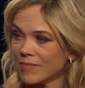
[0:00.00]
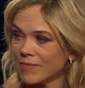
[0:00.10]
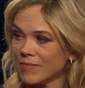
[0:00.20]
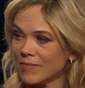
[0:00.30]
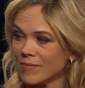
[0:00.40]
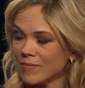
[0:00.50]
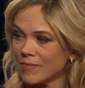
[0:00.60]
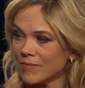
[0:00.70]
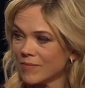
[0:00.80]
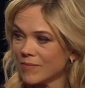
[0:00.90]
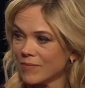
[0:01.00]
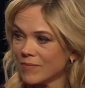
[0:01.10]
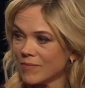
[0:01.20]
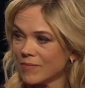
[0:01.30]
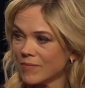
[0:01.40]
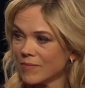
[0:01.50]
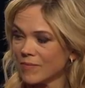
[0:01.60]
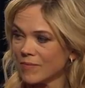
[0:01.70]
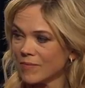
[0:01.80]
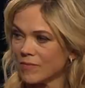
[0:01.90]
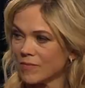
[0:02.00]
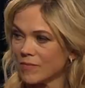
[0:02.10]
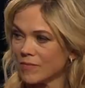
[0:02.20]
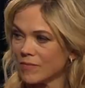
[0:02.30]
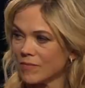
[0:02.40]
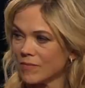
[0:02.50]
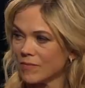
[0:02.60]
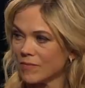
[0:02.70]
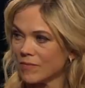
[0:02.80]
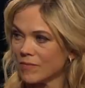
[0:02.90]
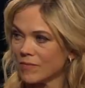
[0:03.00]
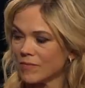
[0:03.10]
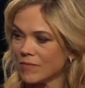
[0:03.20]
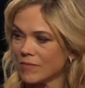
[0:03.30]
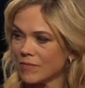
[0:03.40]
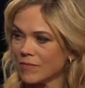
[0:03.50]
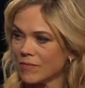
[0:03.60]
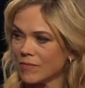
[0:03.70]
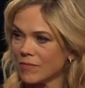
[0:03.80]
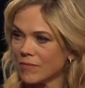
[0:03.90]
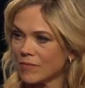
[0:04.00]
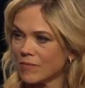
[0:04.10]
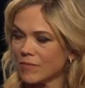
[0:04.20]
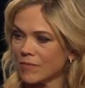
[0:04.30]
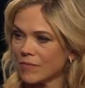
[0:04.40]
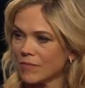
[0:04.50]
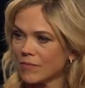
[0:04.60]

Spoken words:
The person shown says nothing.